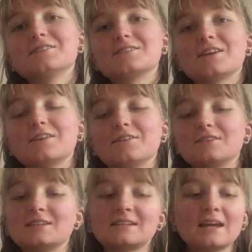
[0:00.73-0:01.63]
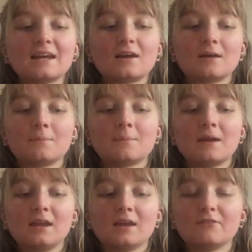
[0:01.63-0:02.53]
So today I'm
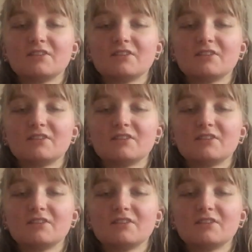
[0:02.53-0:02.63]
making a